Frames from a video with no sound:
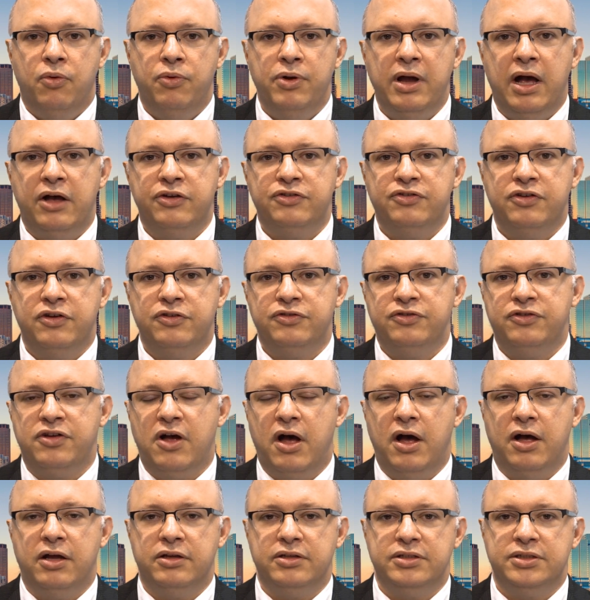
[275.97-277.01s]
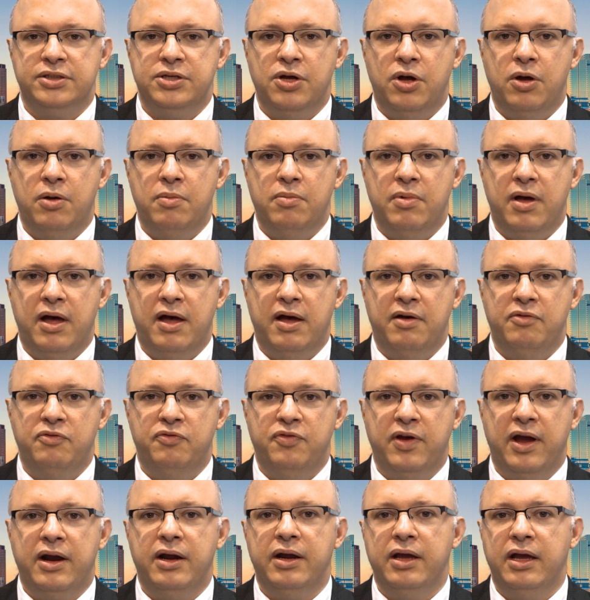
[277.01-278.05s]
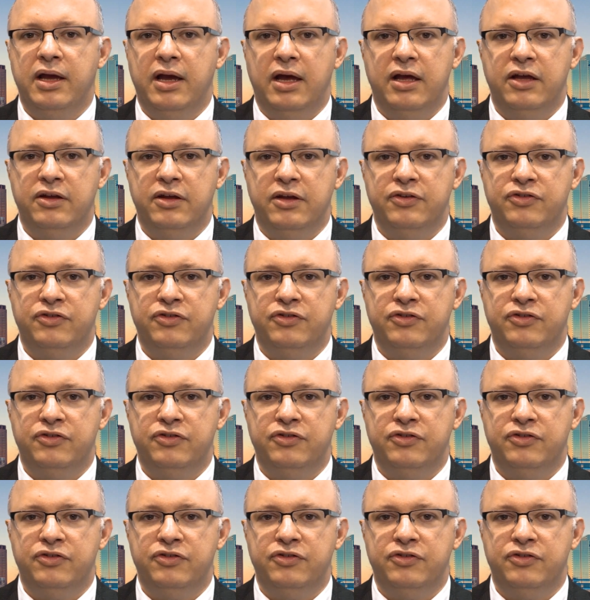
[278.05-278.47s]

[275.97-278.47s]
We also saw some very